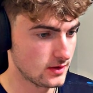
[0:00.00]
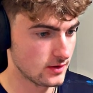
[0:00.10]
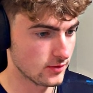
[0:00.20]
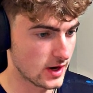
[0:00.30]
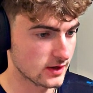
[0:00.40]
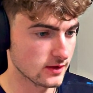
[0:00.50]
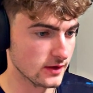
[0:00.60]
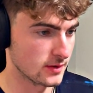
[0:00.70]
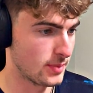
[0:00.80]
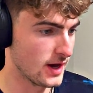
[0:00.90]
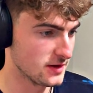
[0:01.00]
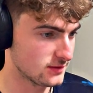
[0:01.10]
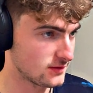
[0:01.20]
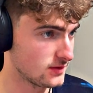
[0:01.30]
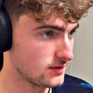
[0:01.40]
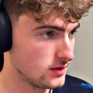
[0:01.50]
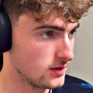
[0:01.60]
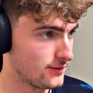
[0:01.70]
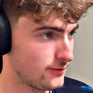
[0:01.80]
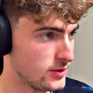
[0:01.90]
right click, paste. And then
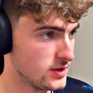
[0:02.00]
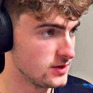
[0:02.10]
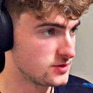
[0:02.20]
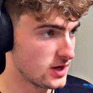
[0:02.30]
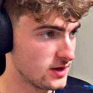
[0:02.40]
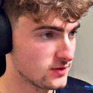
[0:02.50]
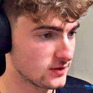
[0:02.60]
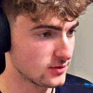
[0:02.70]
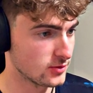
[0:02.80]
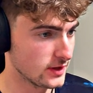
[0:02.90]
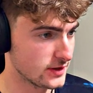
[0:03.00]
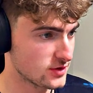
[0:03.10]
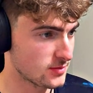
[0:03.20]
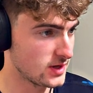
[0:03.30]
if we change this to an electric